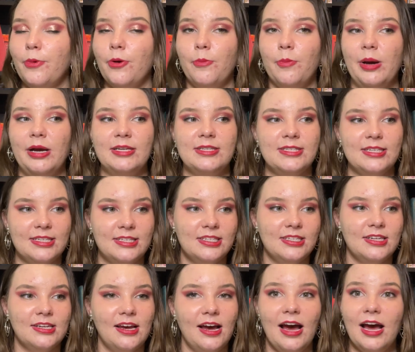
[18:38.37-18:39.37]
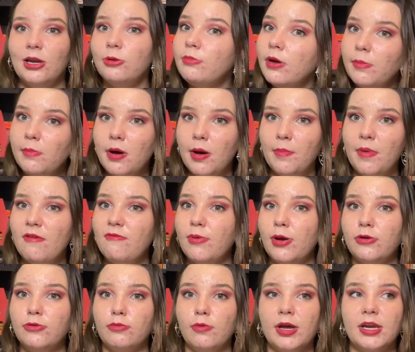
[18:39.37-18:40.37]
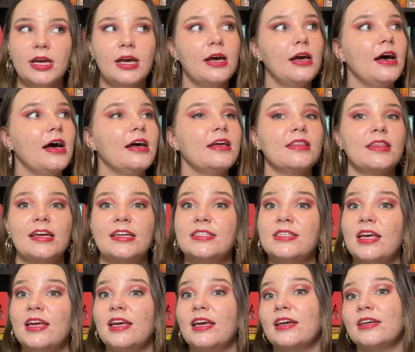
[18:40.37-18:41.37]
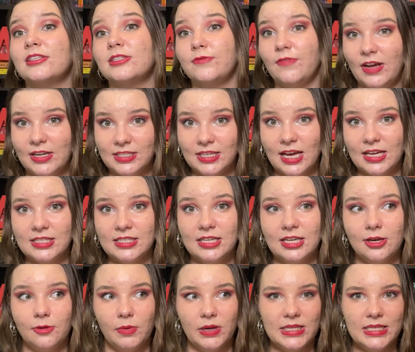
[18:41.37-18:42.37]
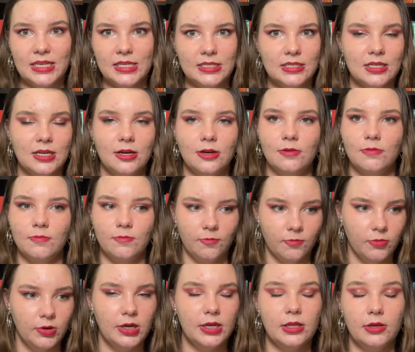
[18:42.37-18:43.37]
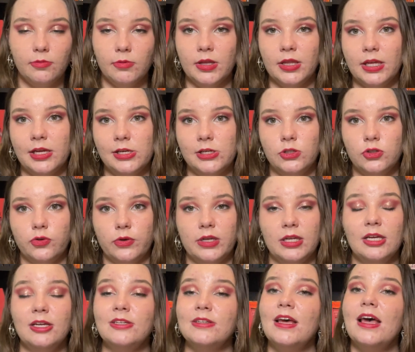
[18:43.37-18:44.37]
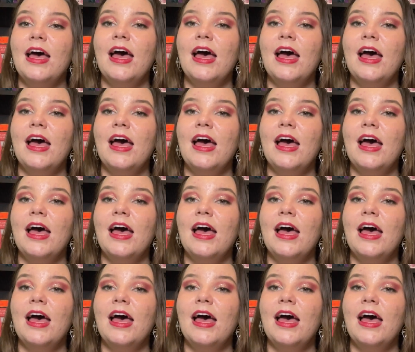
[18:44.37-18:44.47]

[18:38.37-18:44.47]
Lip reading: My sister and my mum have both read it and they say it's fantastic. My sister really enjoyed it.